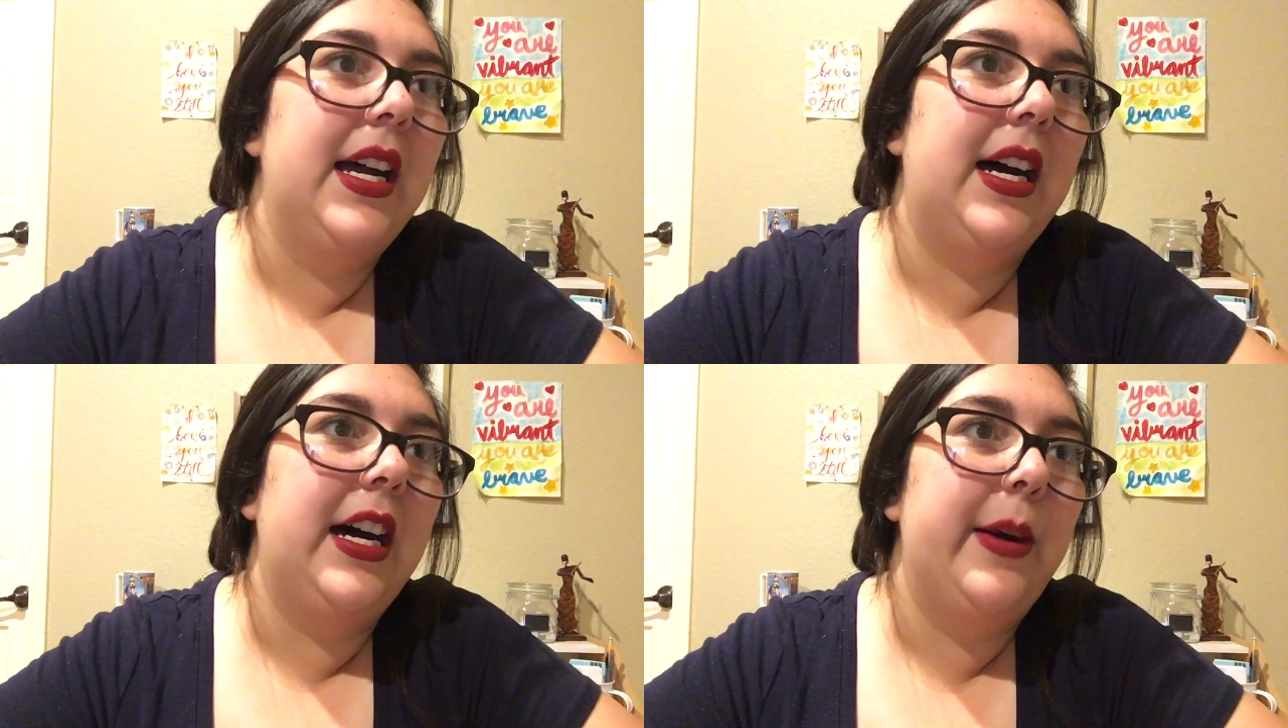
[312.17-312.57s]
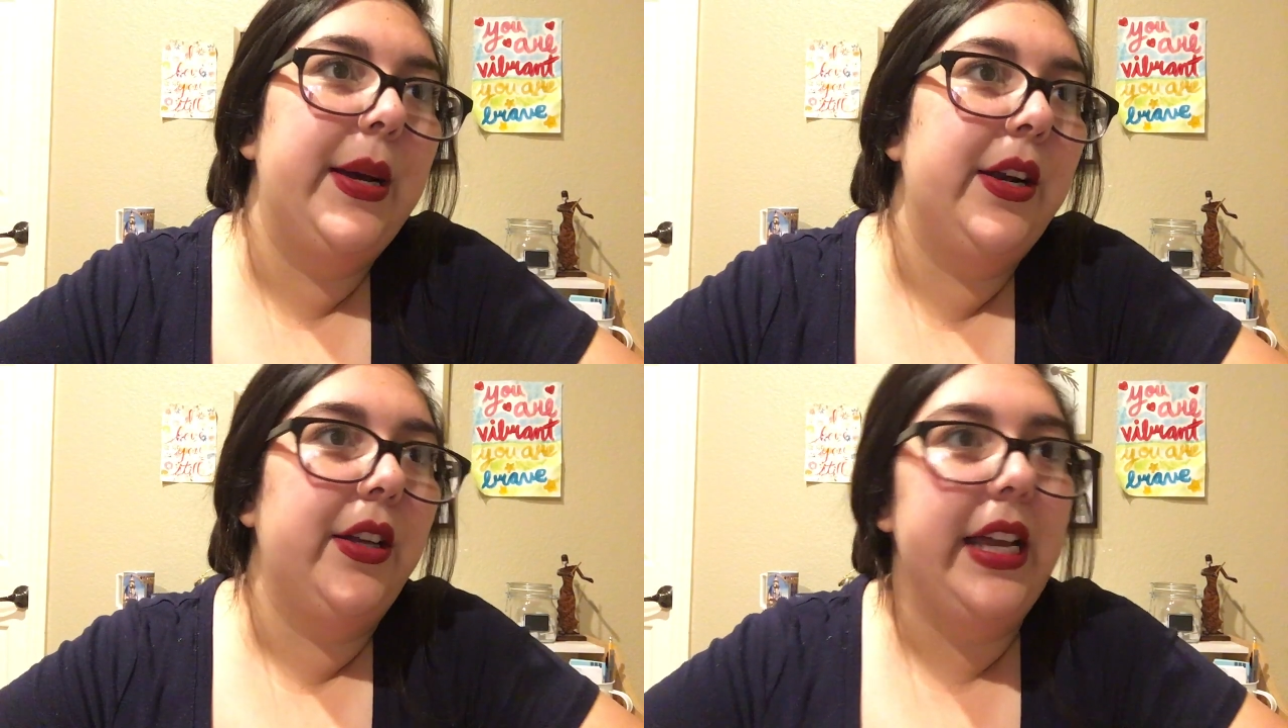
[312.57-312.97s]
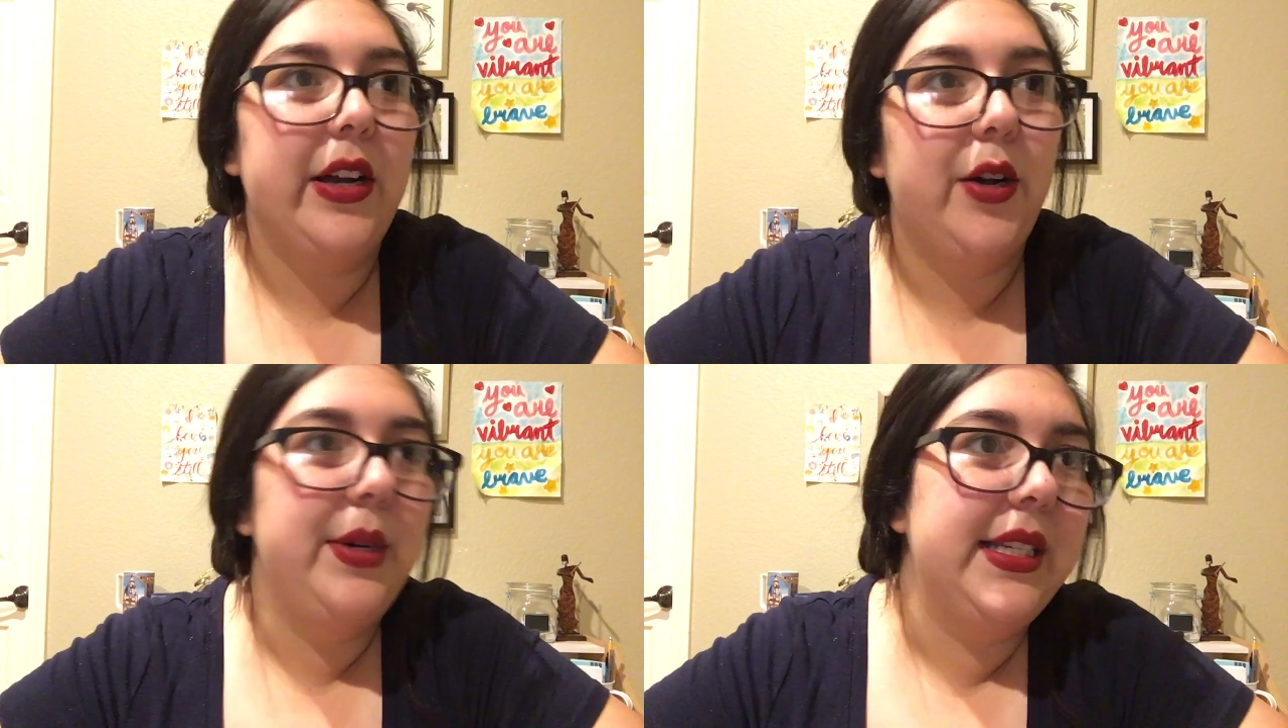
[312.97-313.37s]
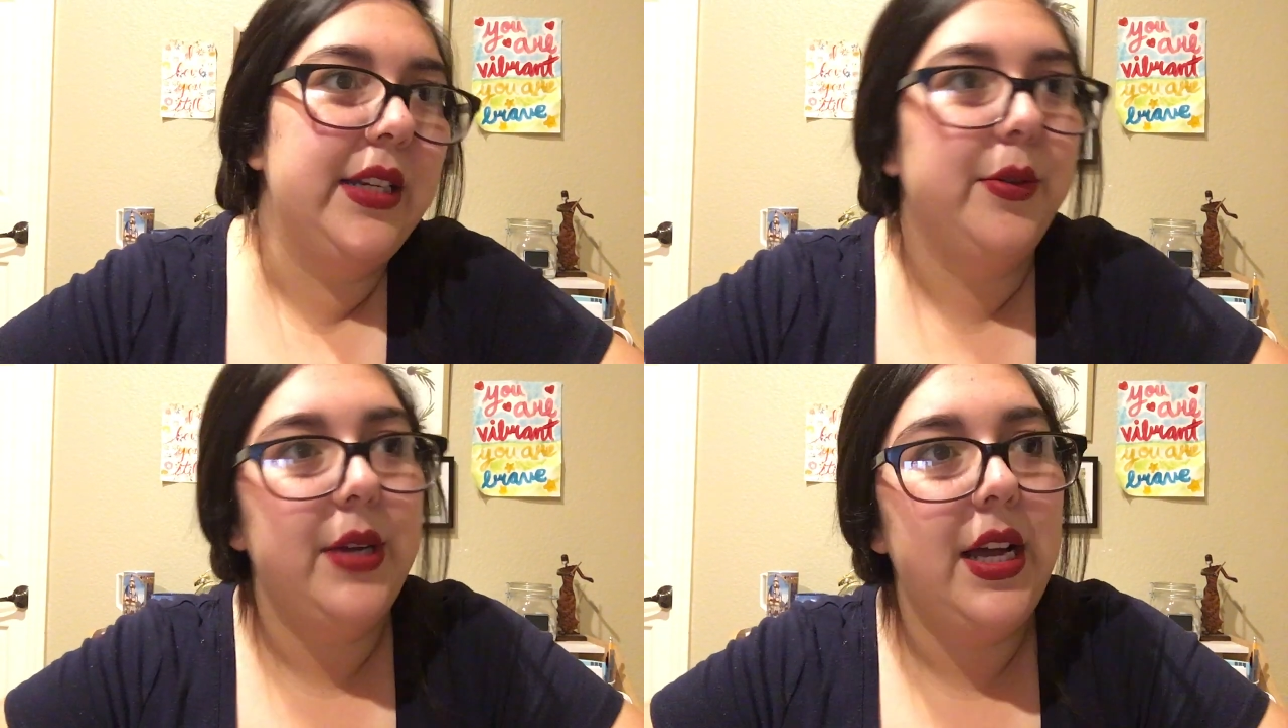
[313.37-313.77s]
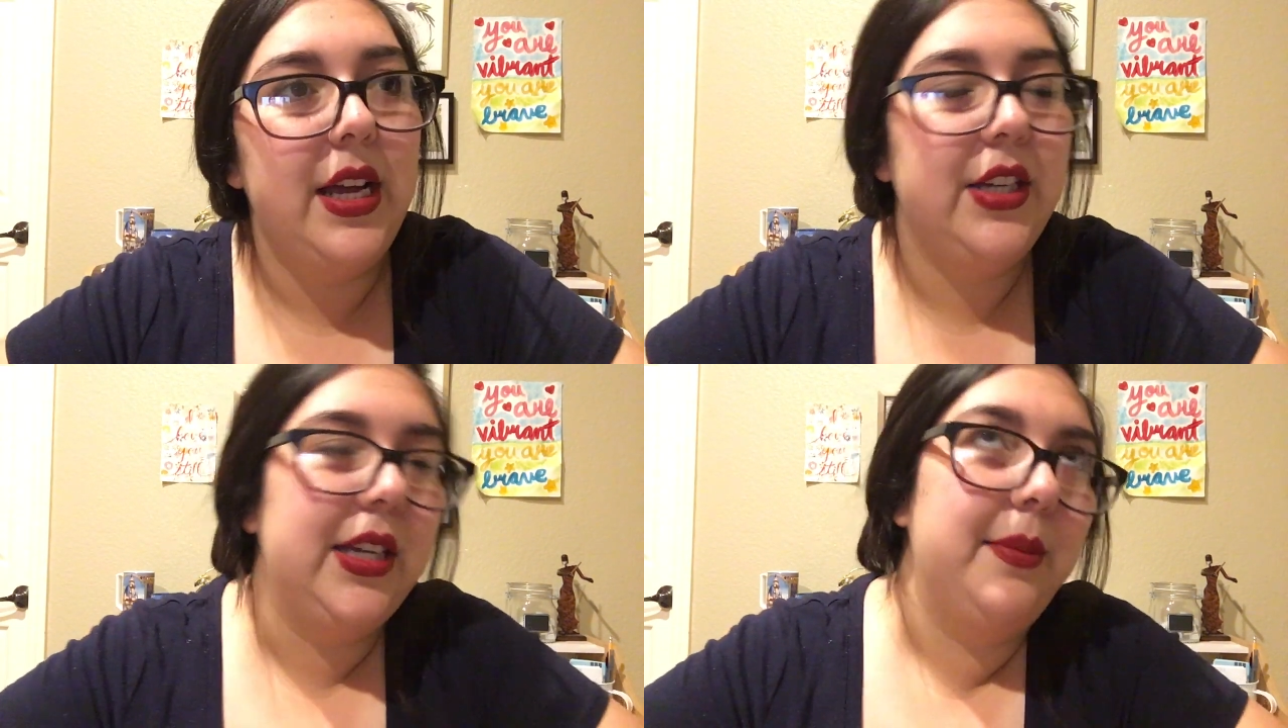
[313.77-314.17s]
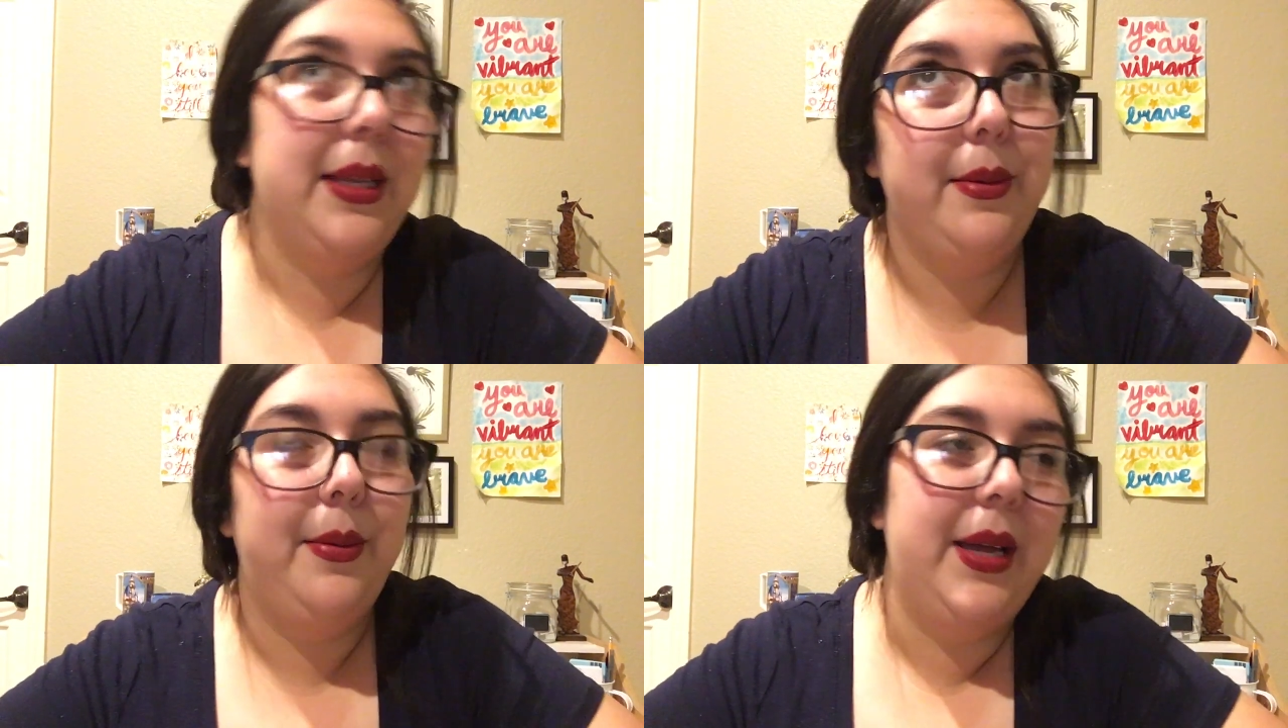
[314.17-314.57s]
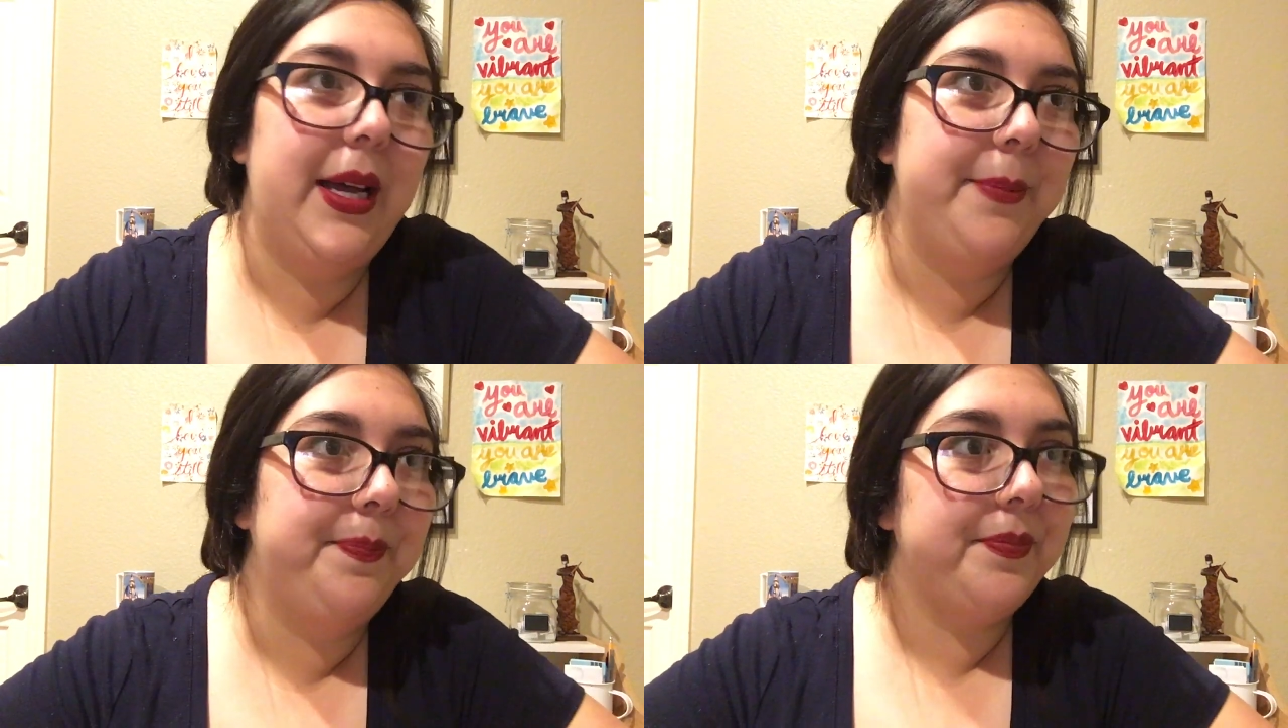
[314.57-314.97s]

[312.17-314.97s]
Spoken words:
and are like always in a rush and blah, blah, blah.